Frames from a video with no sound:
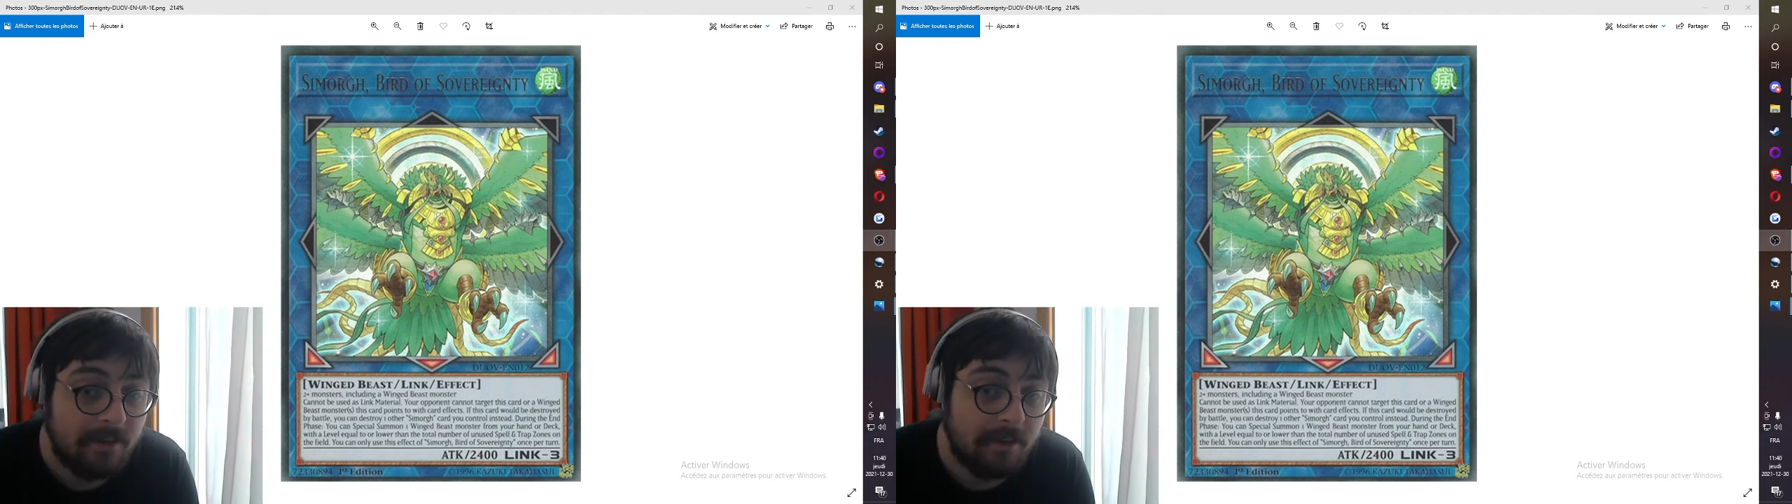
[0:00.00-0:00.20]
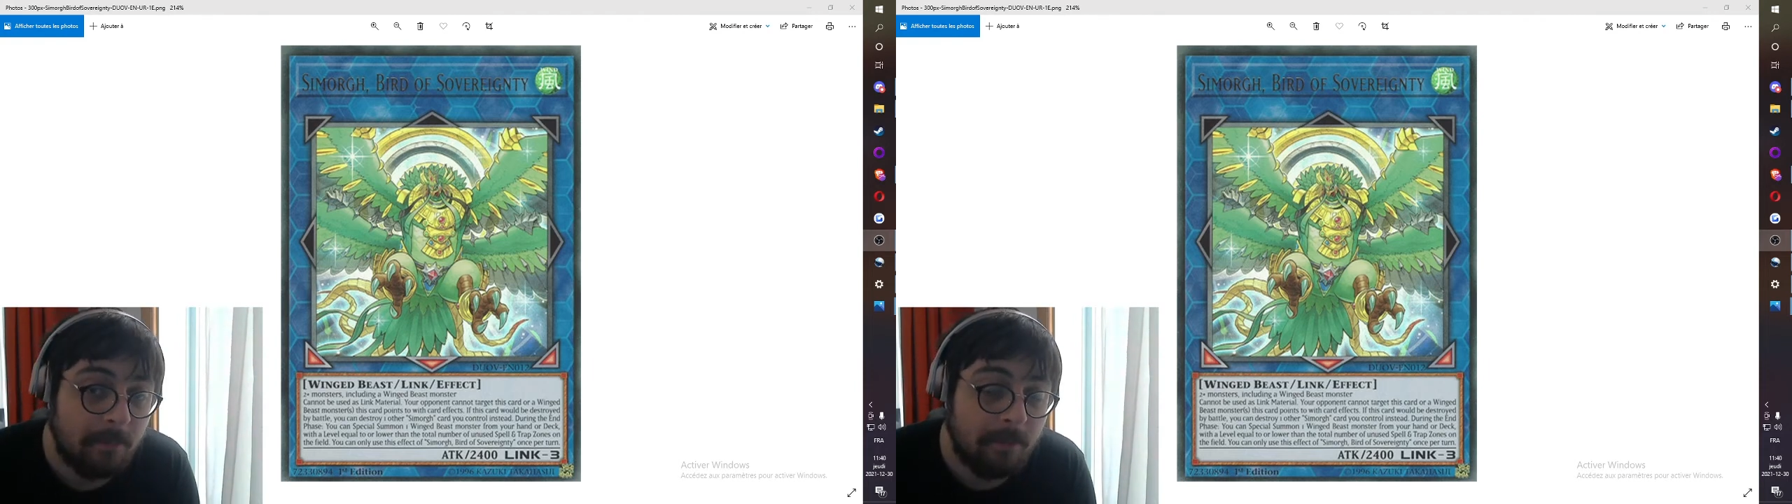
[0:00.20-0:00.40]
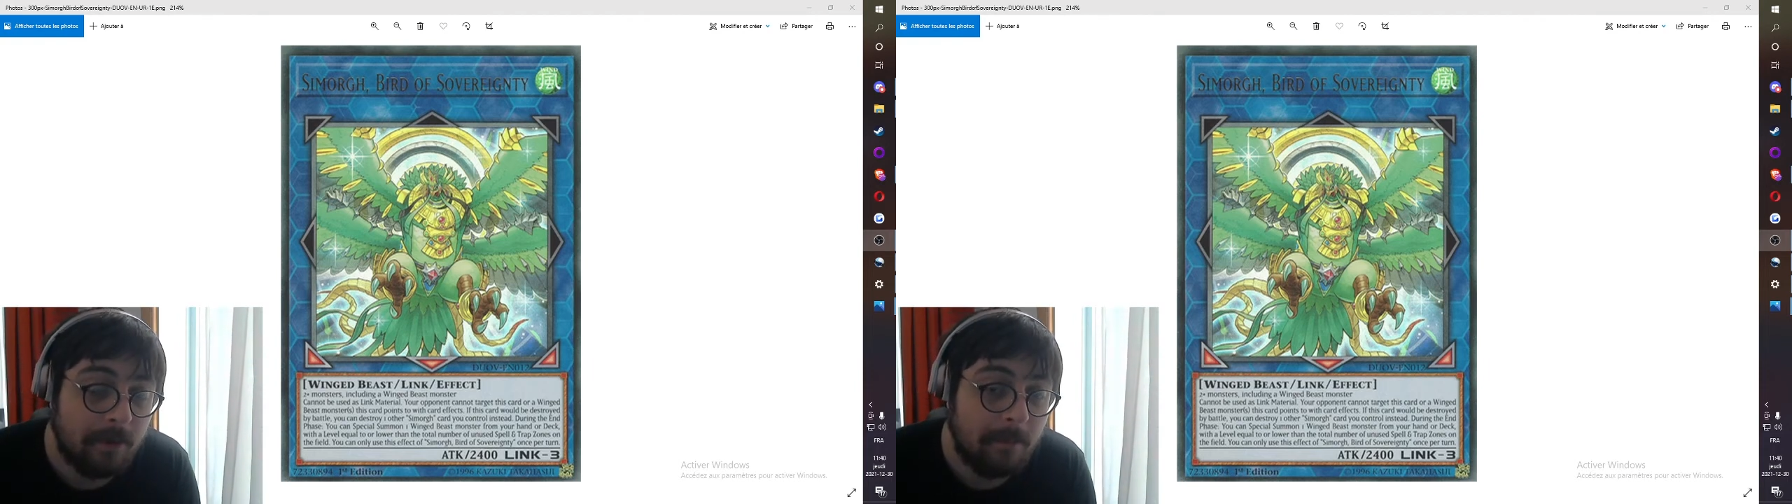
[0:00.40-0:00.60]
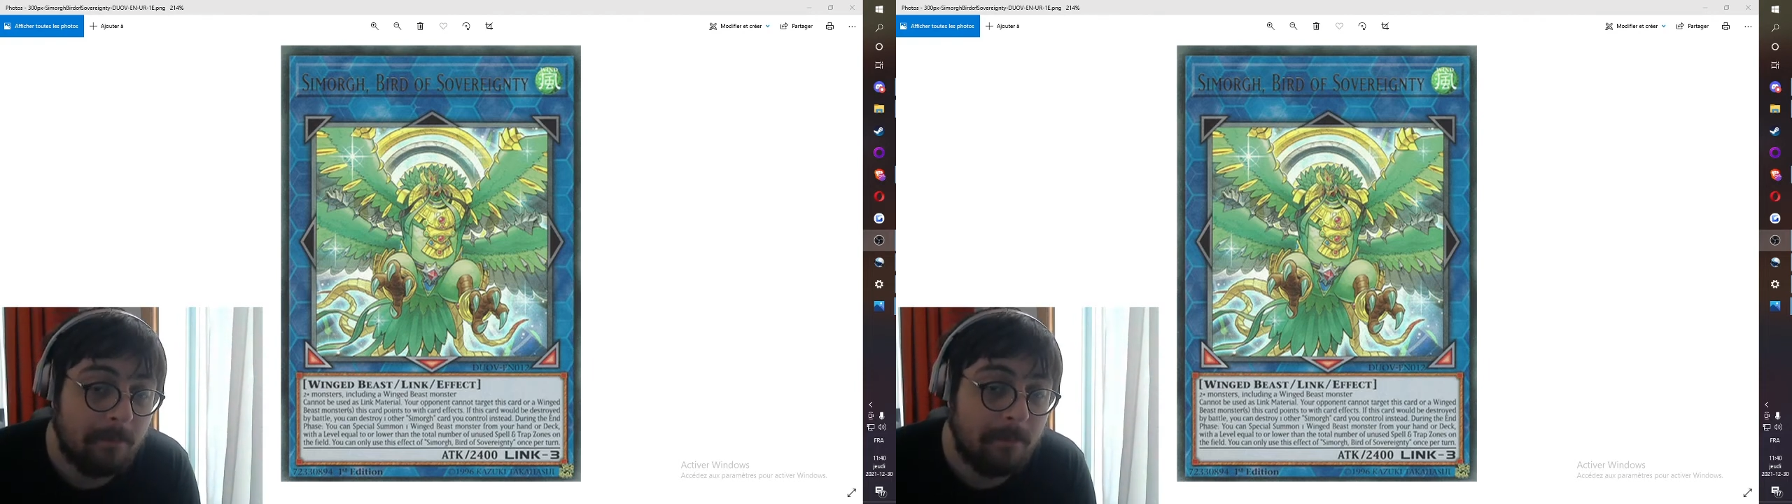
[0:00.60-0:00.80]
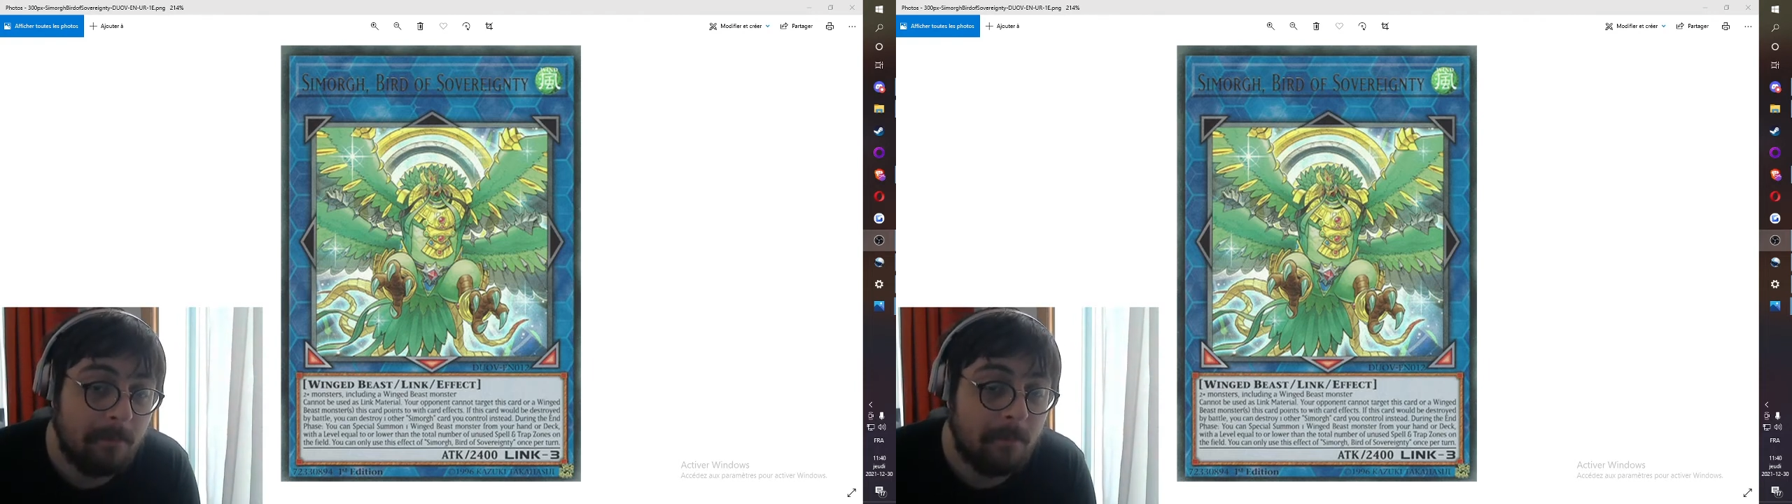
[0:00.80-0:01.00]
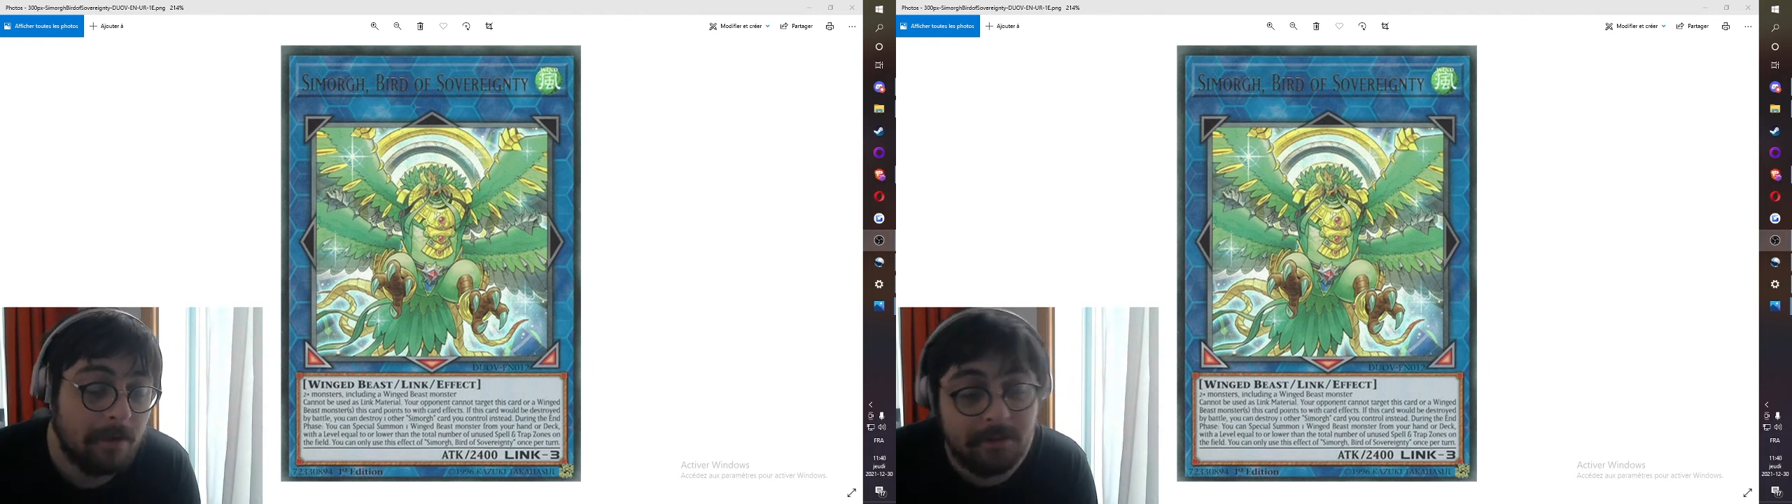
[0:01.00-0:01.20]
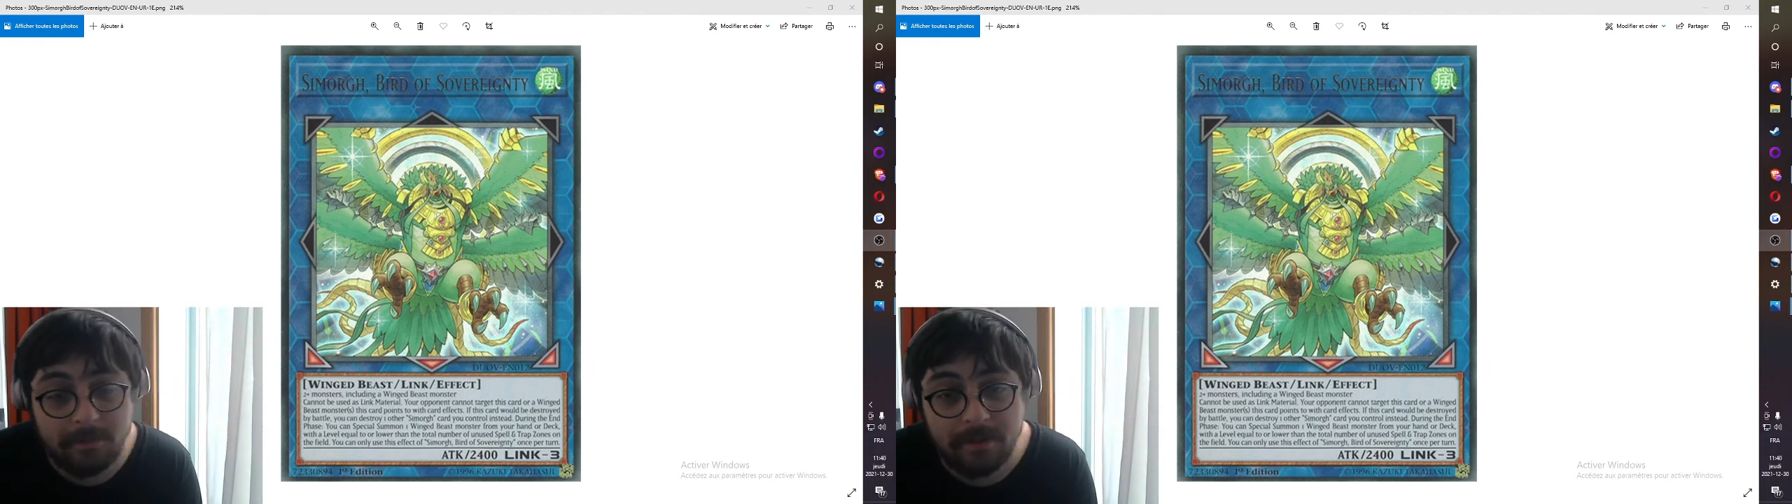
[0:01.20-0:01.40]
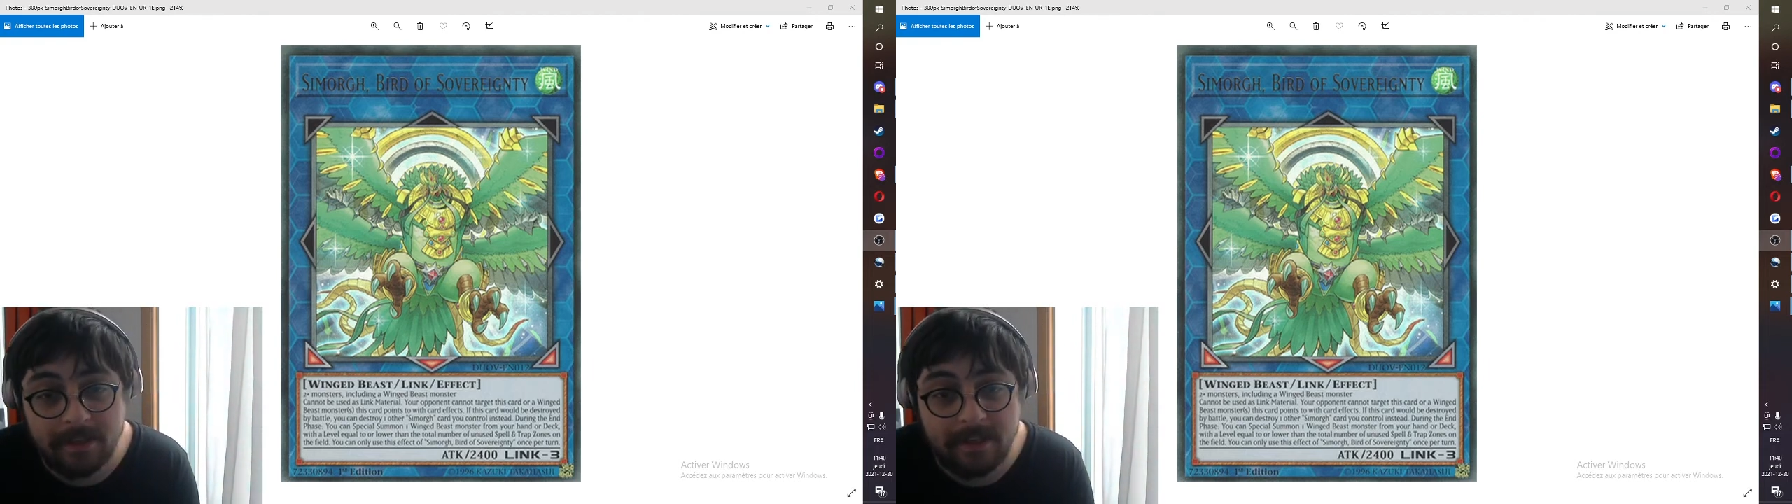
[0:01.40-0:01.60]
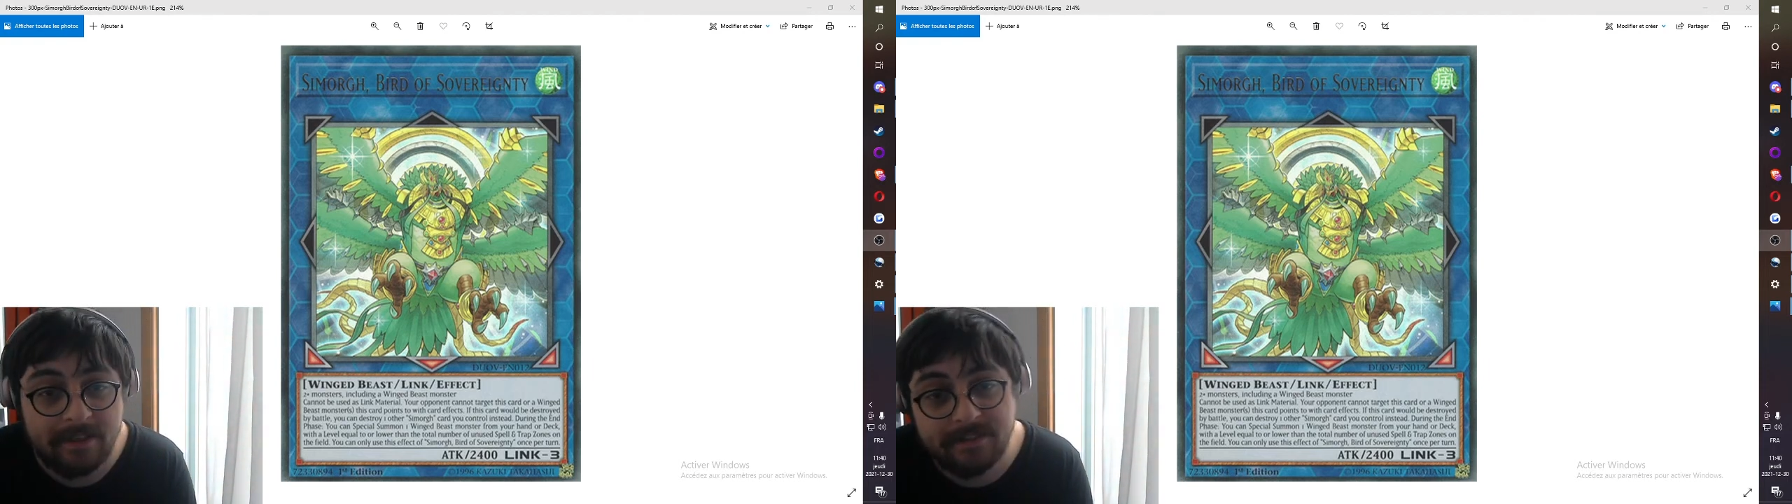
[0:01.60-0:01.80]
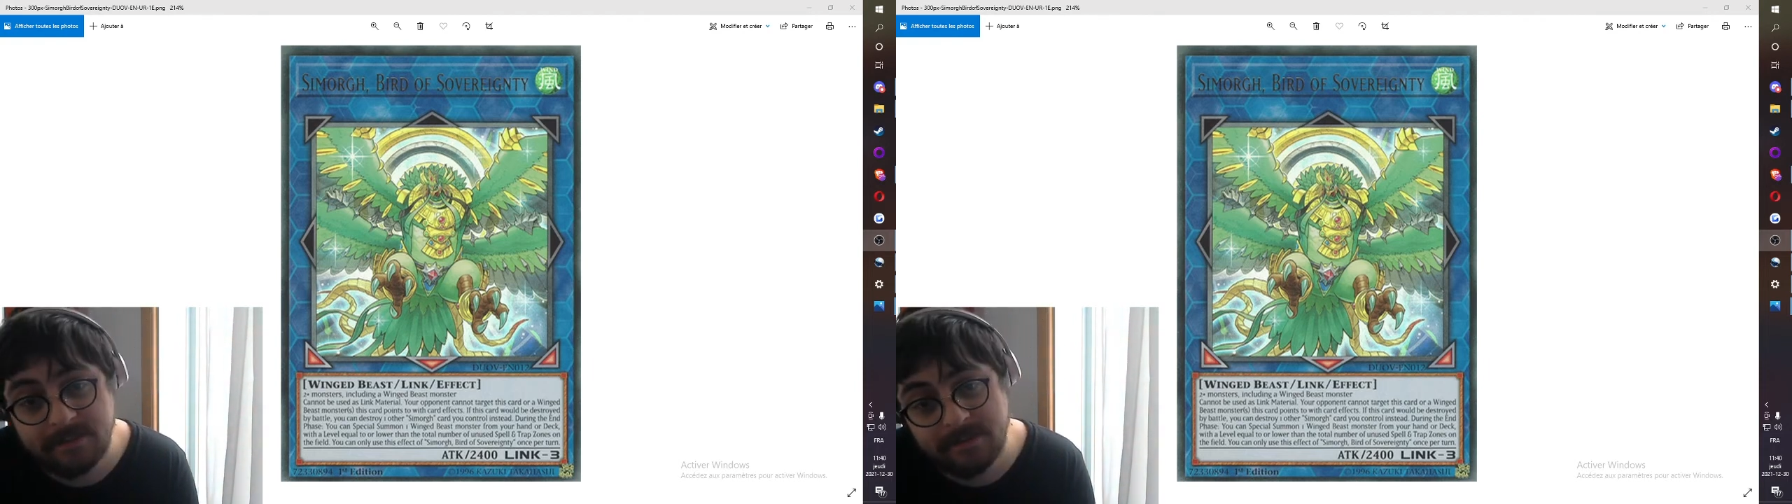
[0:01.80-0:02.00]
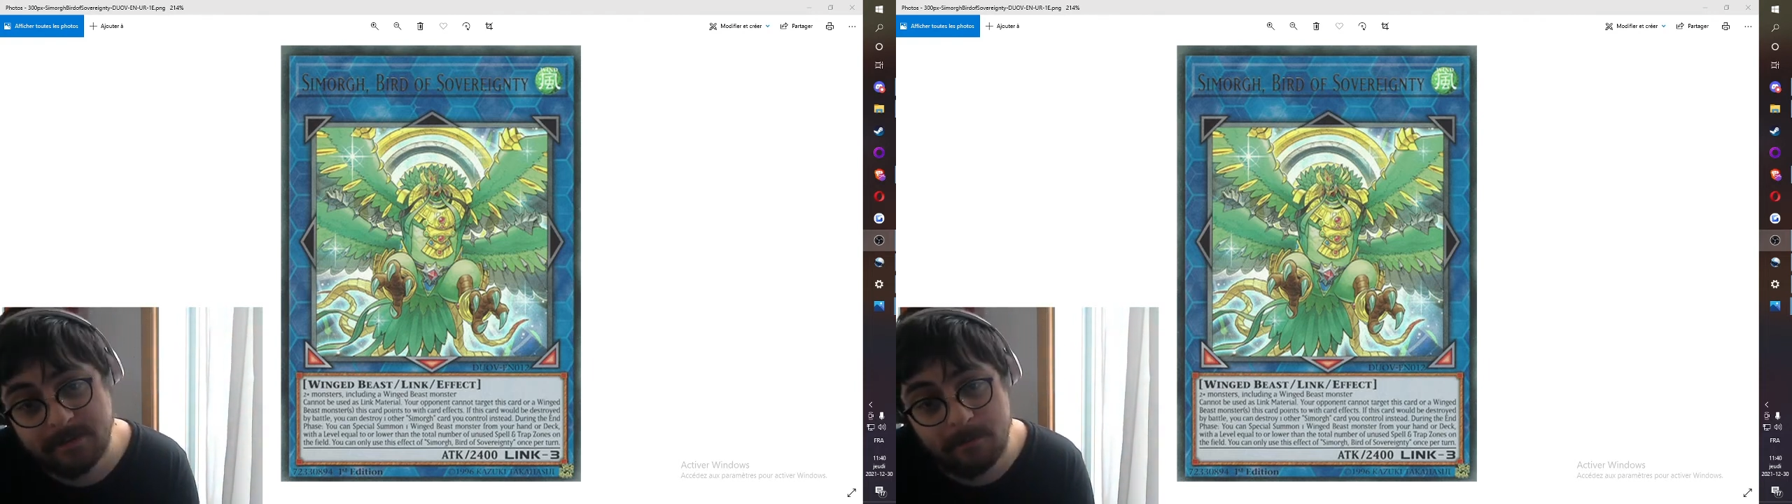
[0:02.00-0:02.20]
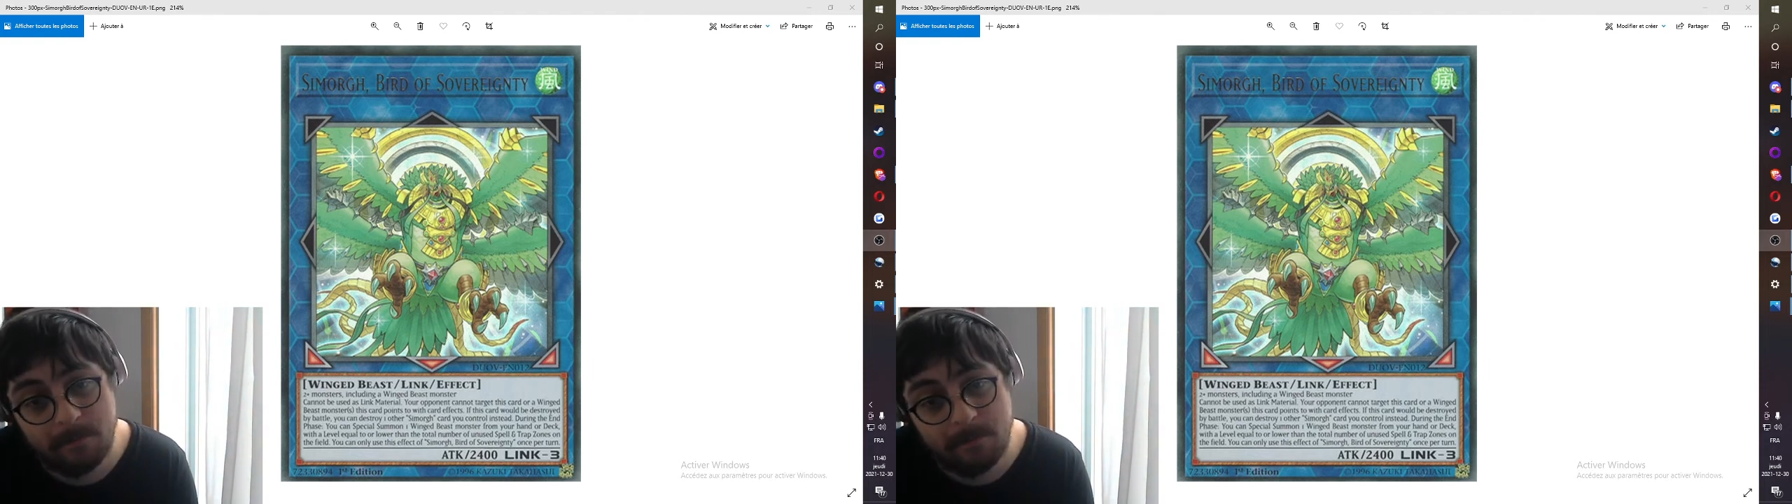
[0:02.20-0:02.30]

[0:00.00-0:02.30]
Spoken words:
to put up multiple negates,